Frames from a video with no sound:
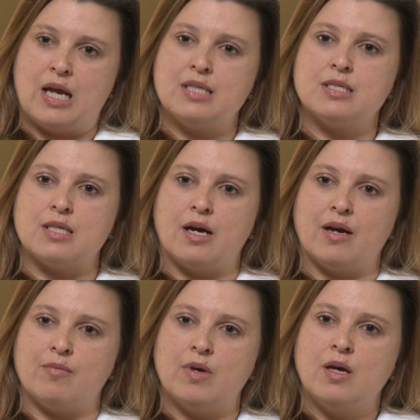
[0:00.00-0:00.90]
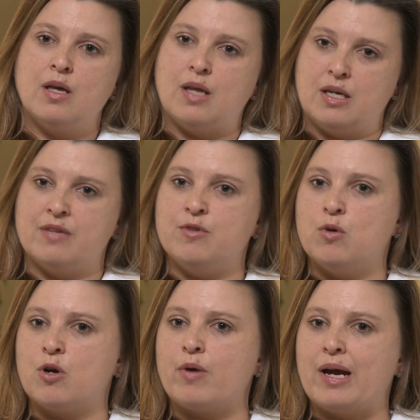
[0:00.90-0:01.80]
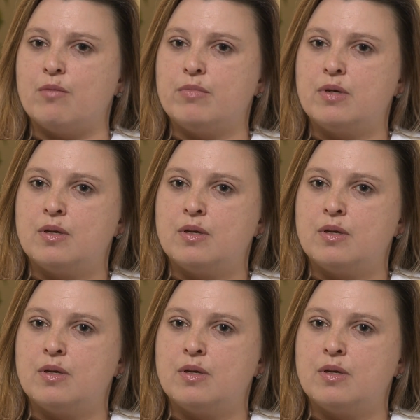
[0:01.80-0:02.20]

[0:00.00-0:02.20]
an enzyme that give you a cramp.